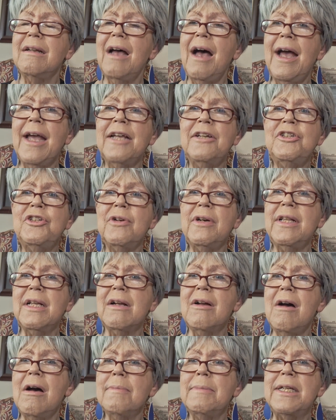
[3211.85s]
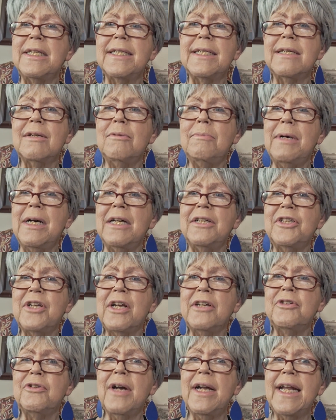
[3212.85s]
I enjoy the comments so much.
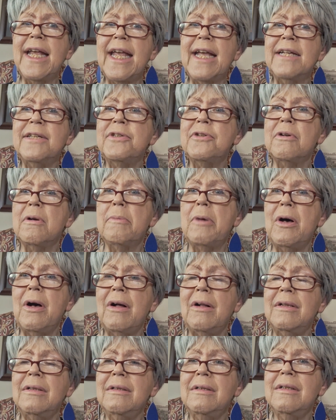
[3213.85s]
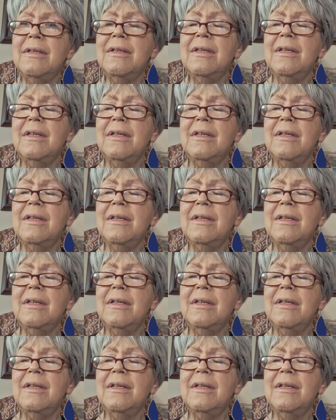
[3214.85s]
I try to answer them all.